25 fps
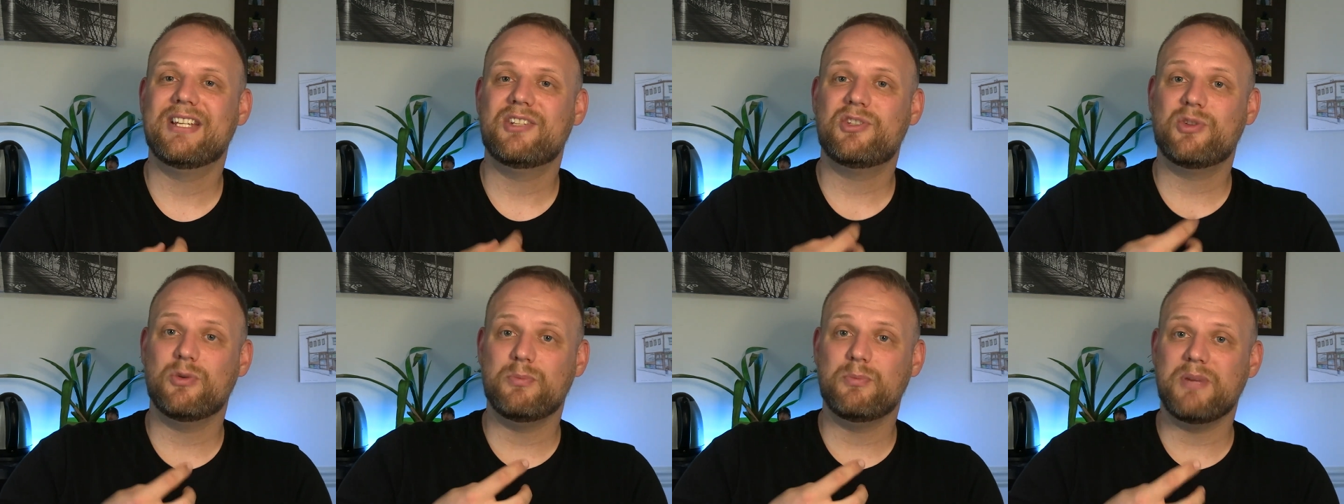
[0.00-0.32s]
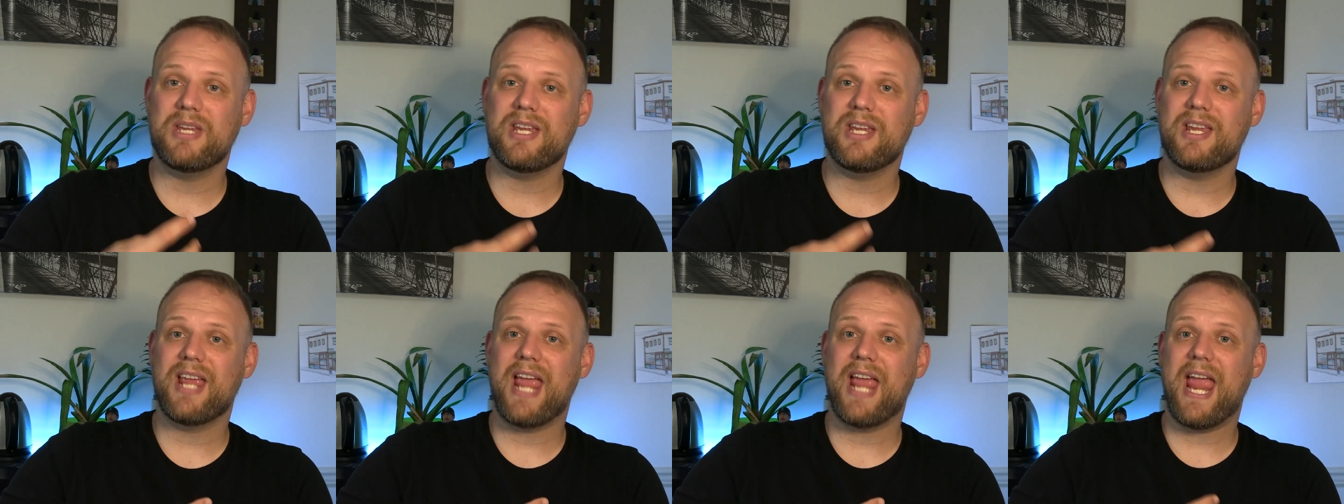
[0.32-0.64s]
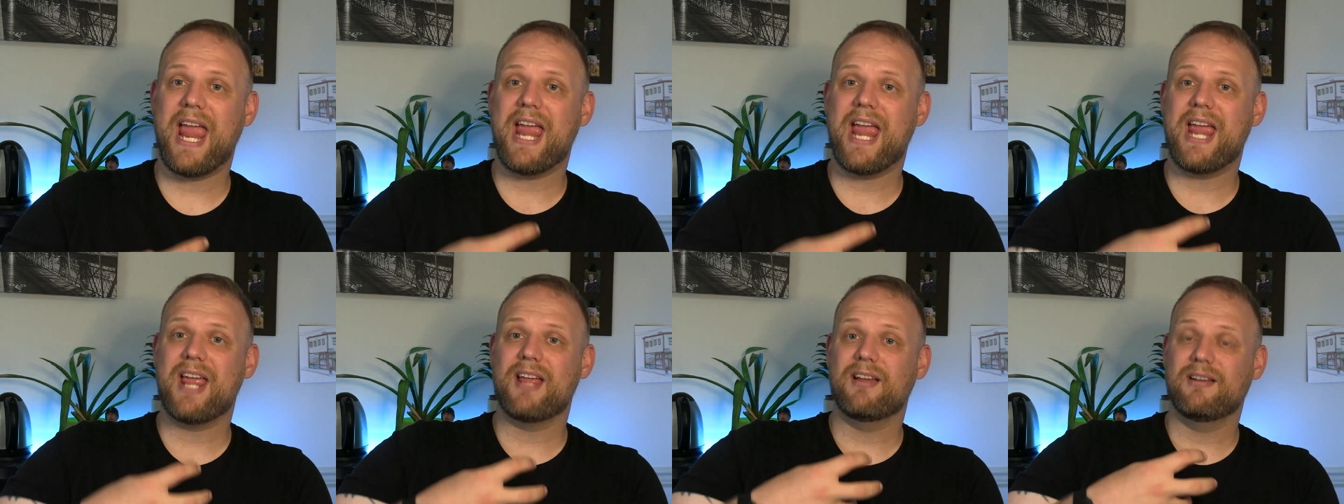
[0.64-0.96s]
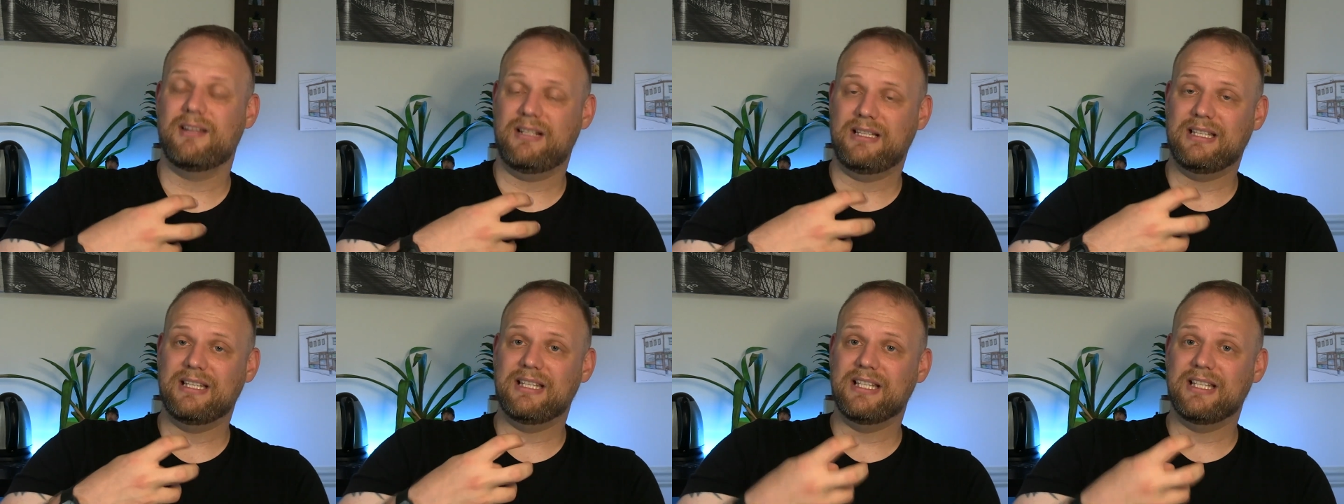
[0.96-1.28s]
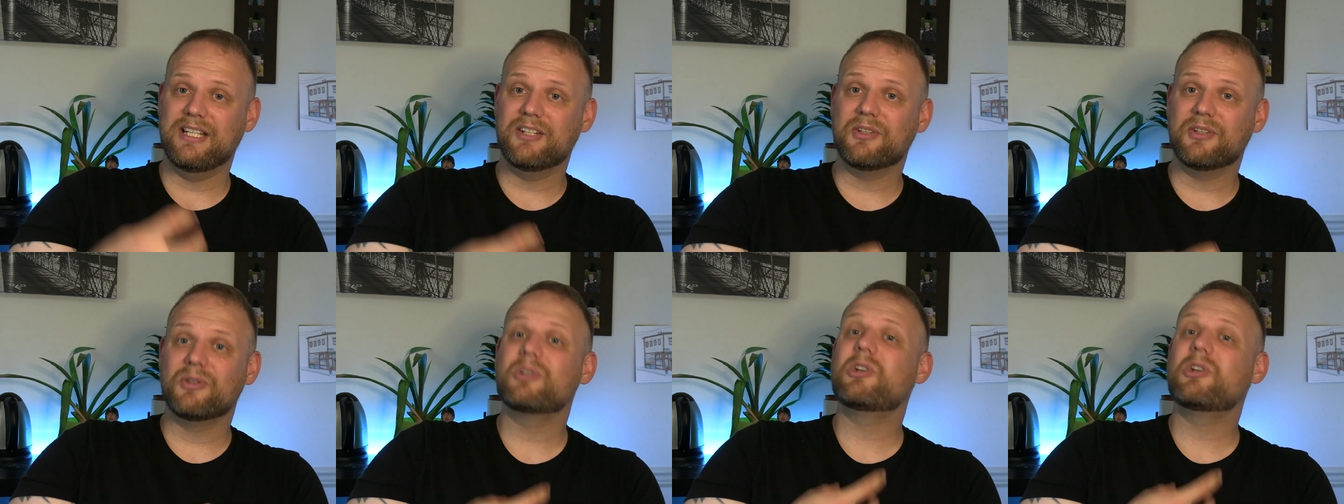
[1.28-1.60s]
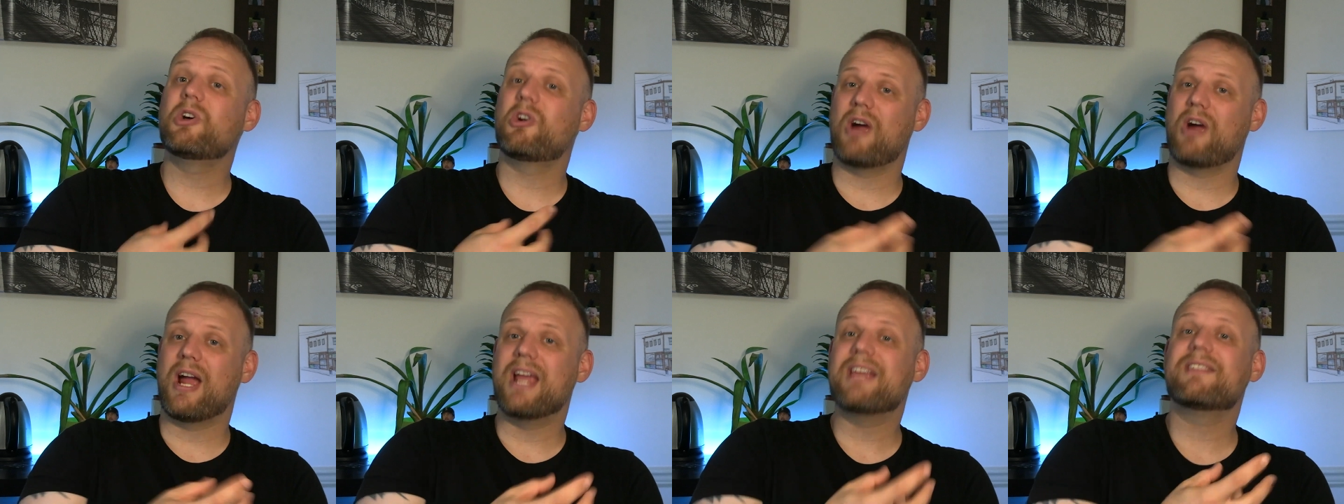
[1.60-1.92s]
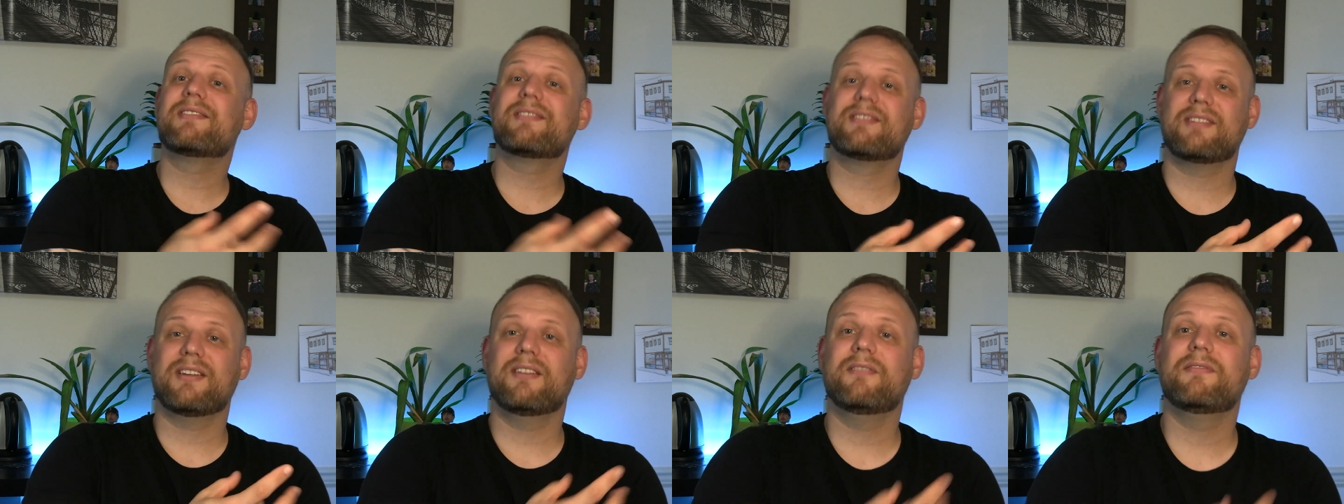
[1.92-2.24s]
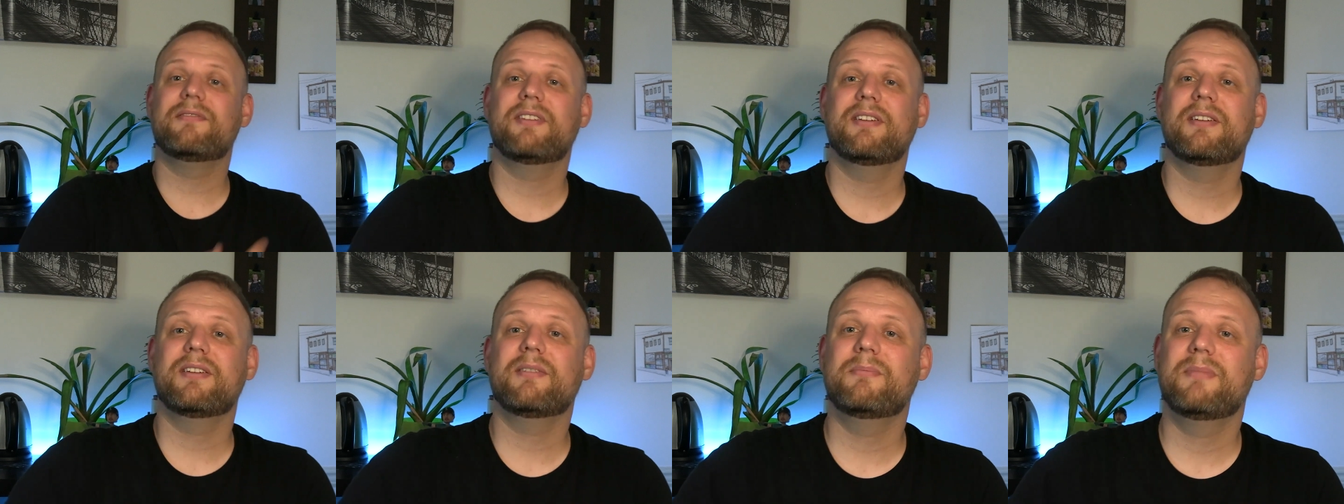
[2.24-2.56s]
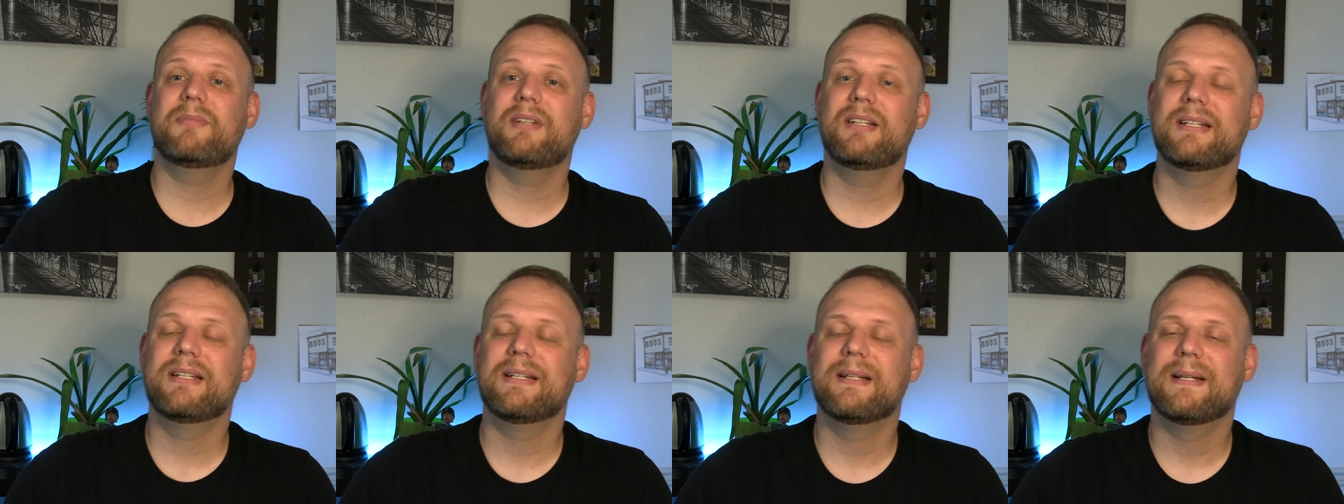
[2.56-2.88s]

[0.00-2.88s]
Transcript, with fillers: to be a little Christ of him,